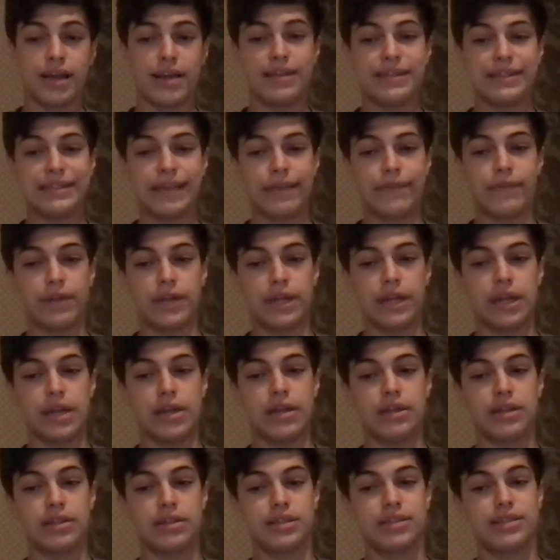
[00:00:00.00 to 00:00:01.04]
seven
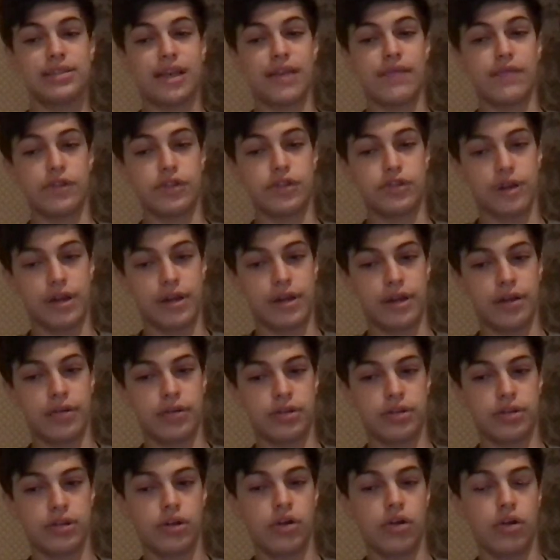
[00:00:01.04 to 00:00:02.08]
innings, seven
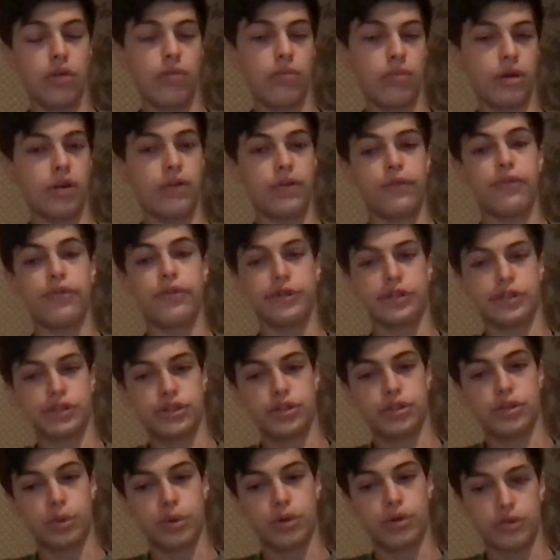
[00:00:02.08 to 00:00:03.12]
strikeouts, a home run for his
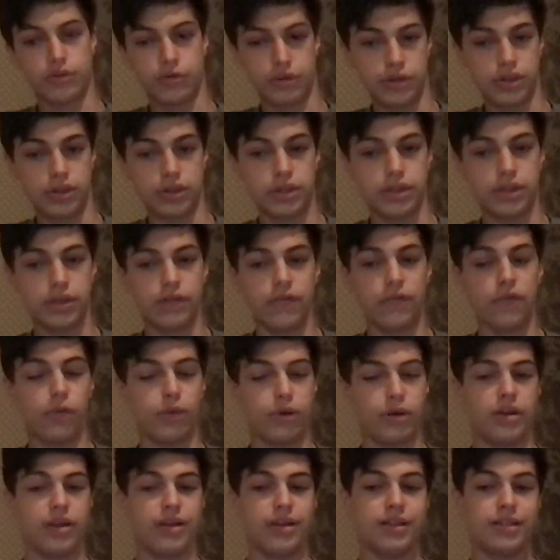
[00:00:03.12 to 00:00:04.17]
two earned runs and
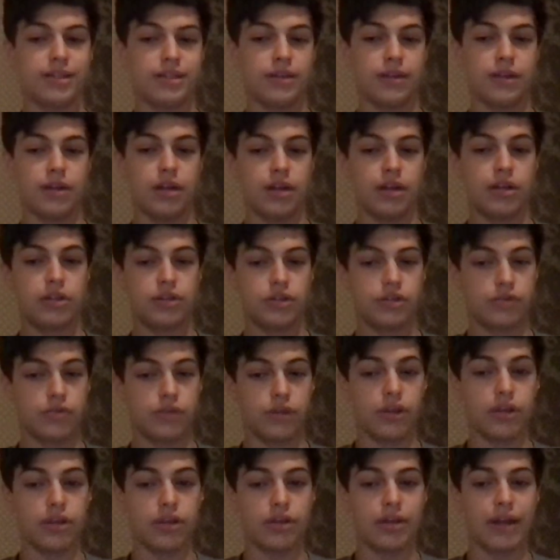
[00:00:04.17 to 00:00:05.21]
four hits. Just a
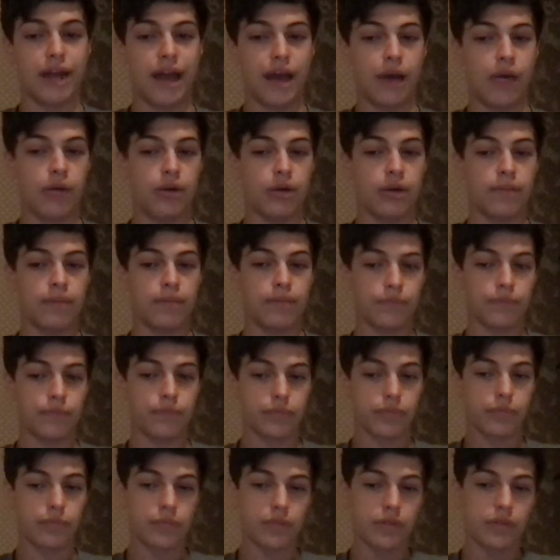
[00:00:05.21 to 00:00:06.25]
really good outing.
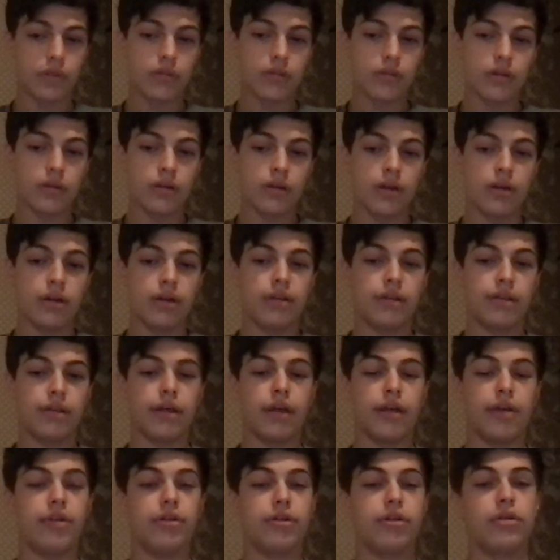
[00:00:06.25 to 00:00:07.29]

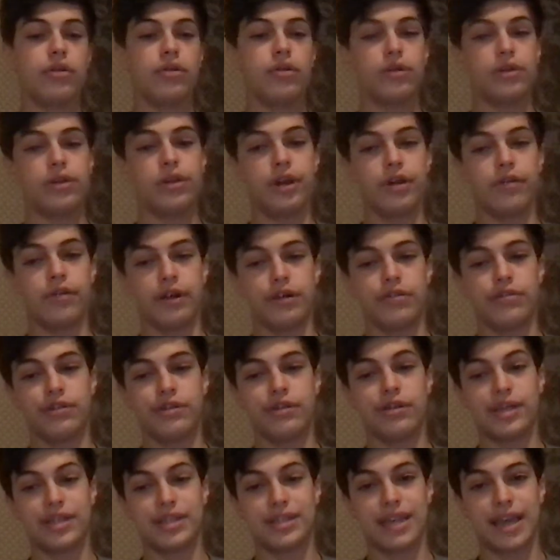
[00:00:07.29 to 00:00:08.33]
Then Julio
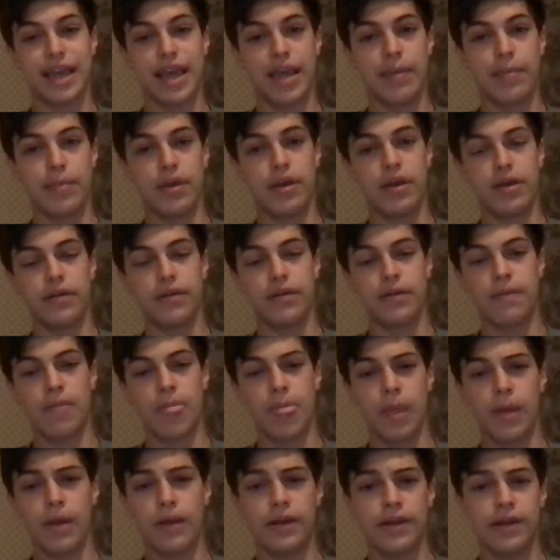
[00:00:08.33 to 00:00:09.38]
Rodriguez came in.
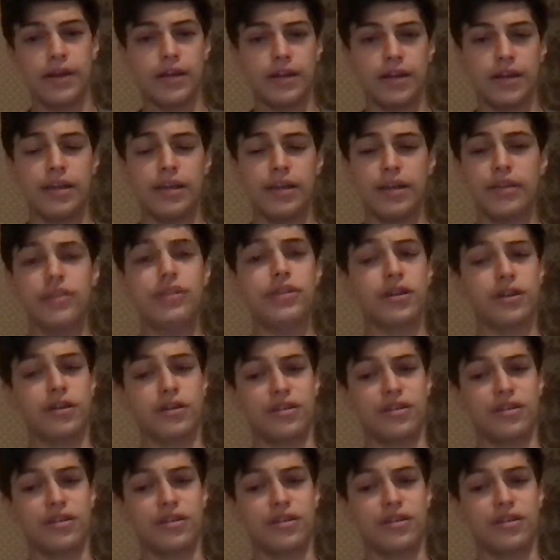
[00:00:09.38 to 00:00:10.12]
He's